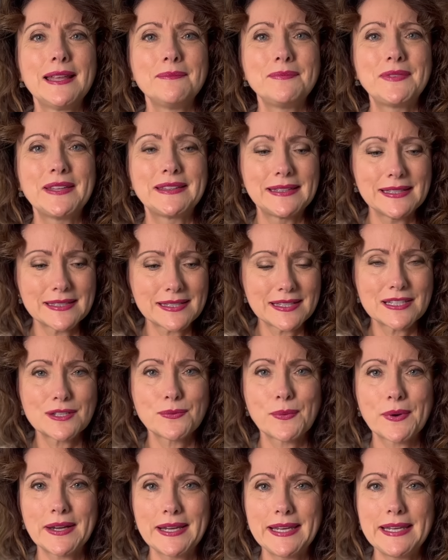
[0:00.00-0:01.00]
that this is
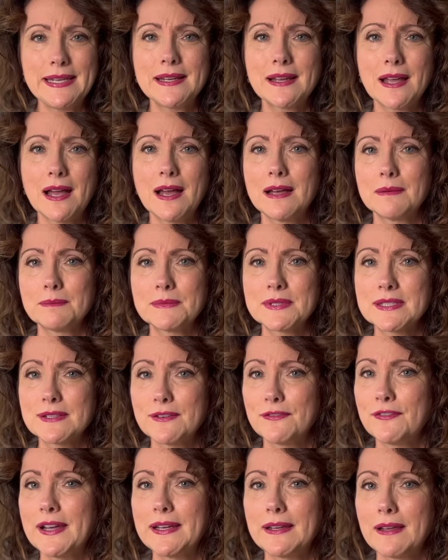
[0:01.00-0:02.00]
where he comes to
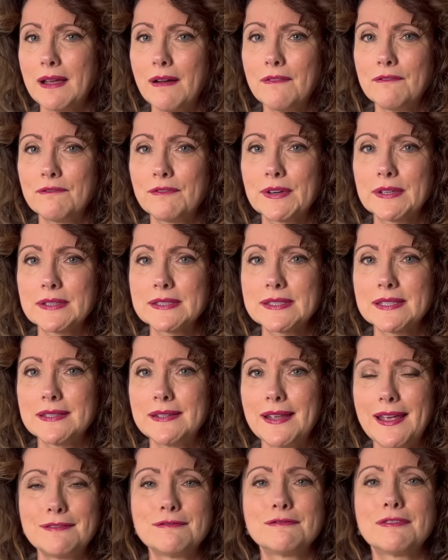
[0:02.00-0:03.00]
find comfort
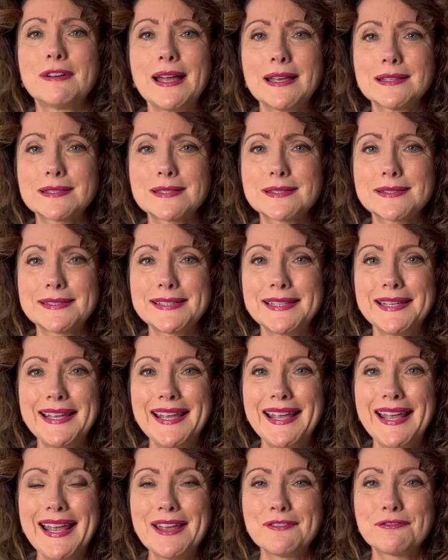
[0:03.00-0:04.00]
and rest
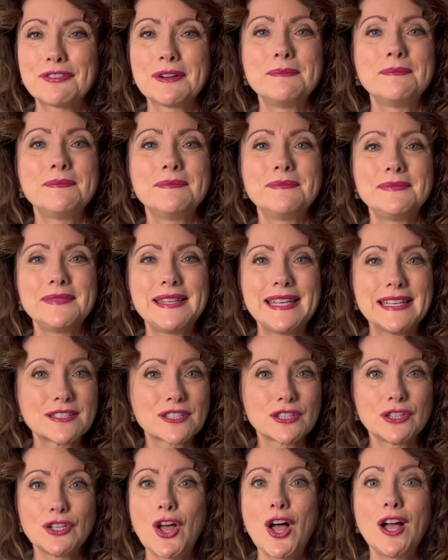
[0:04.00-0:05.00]
from his
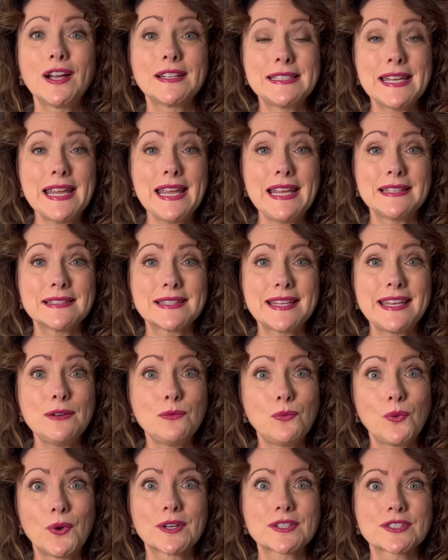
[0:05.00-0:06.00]
long days. He
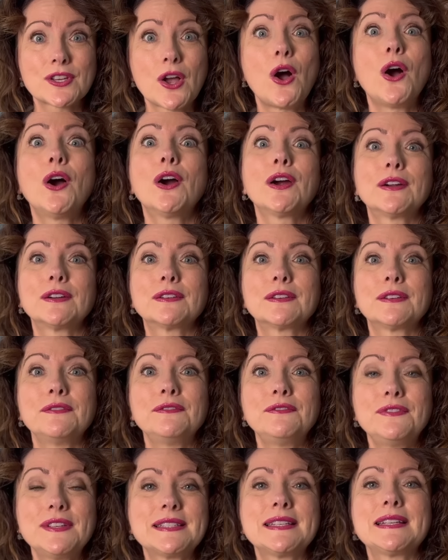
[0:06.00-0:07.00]
works hard
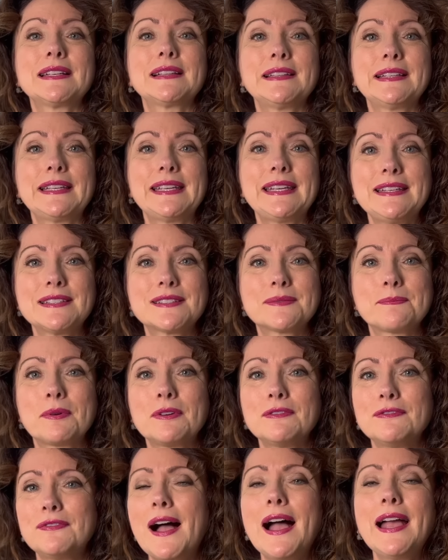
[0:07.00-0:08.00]
physically. He's
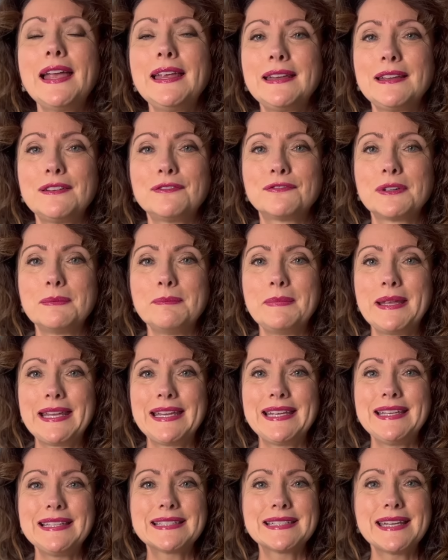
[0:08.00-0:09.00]
providing for me.
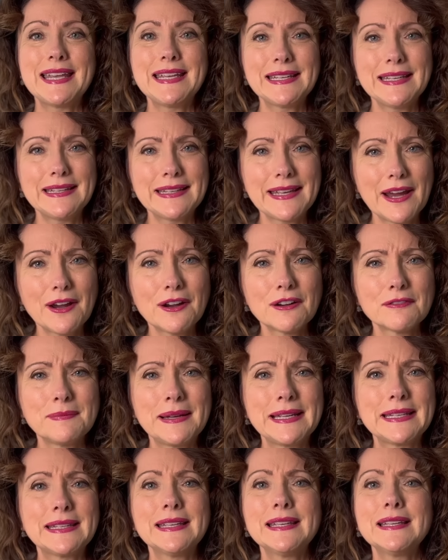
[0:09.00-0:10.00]
He's taking care of
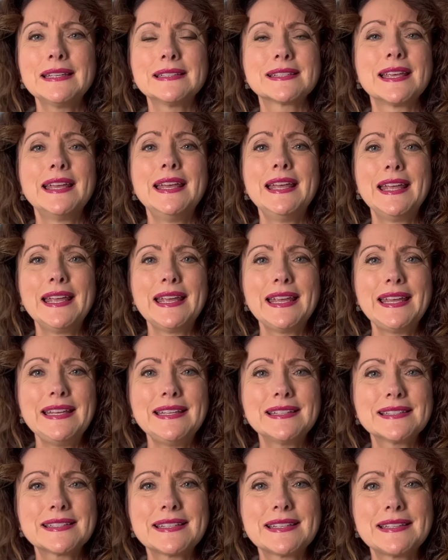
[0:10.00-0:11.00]
my kids.
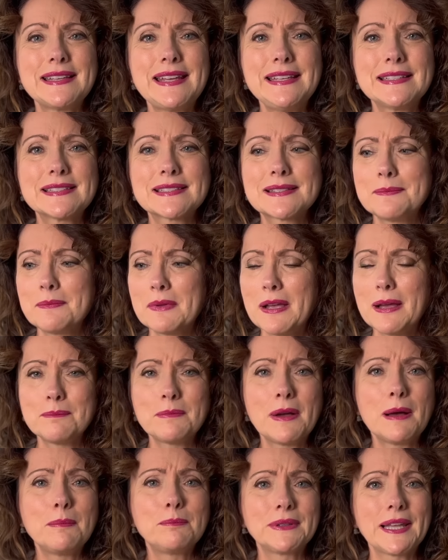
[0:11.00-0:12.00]
He's
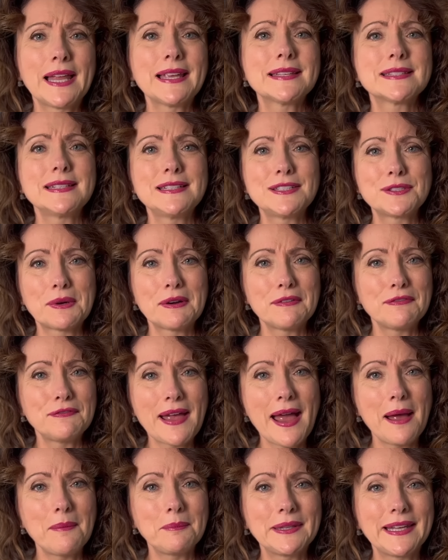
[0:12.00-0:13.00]
a blessing to our
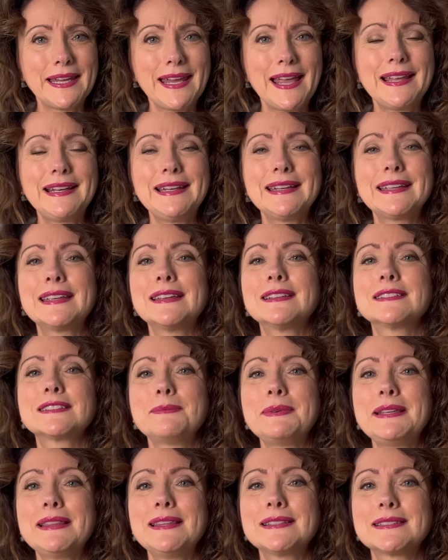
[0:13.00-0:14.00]
family, and it gives
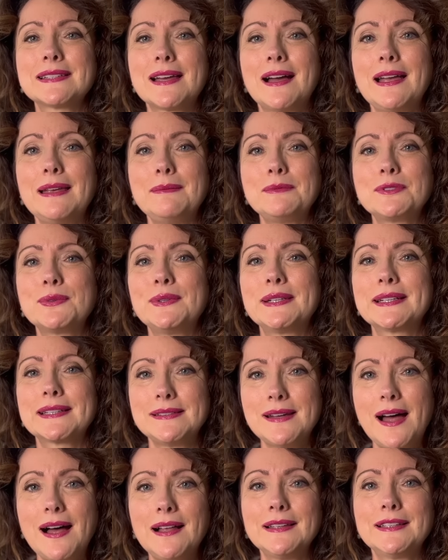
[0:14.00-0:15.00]
me the time to
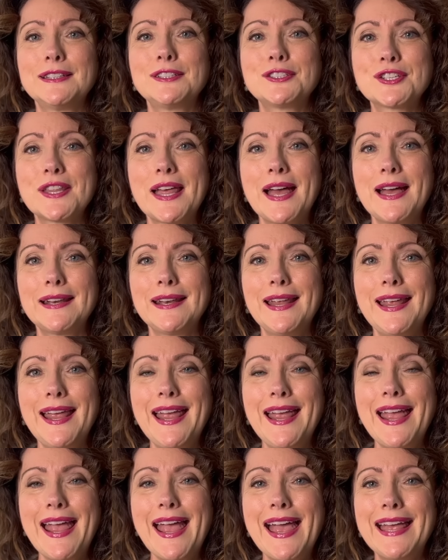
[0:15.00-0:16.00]
acknowledge that.
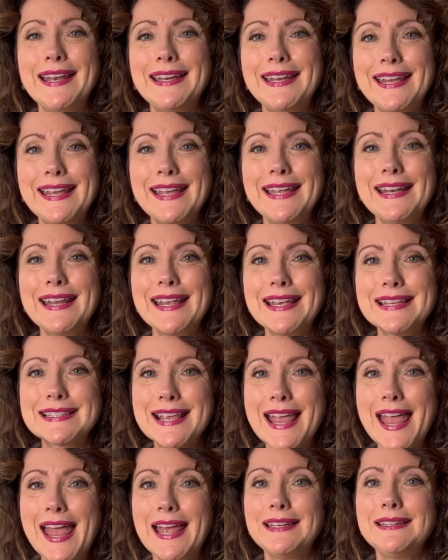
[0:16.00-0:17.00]
And it has
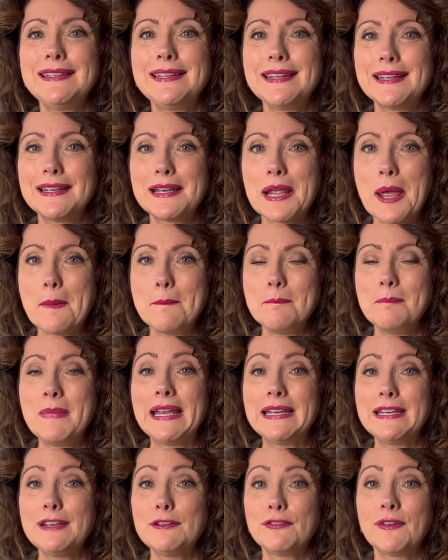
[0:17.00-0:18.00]
ended
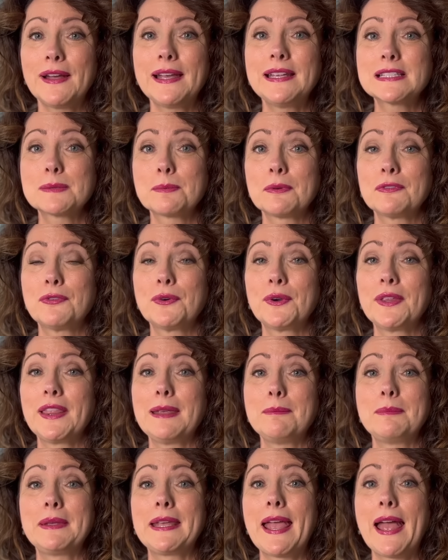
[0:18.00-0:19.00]
many fights before they
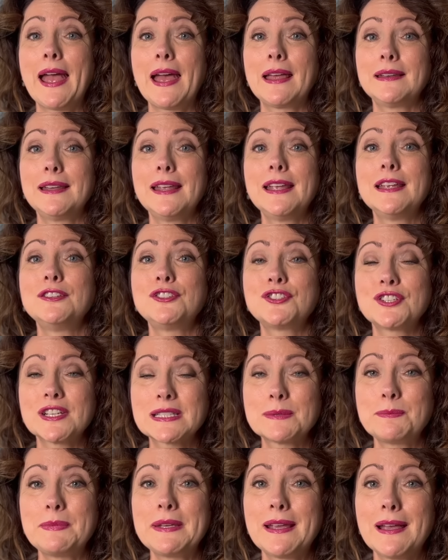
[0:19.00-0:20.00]
began,
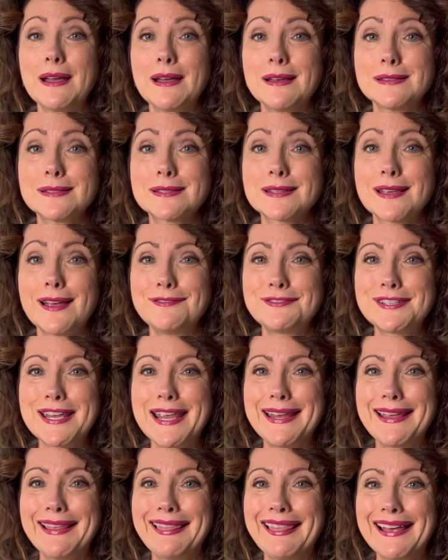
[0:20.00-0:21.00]
just because I've
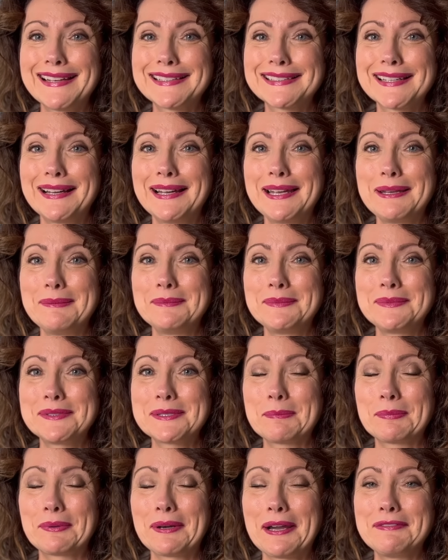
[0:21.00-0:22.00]
taken that time to
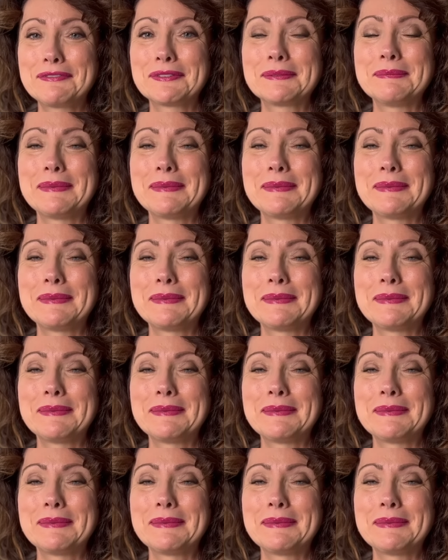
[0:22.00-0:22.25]
pray for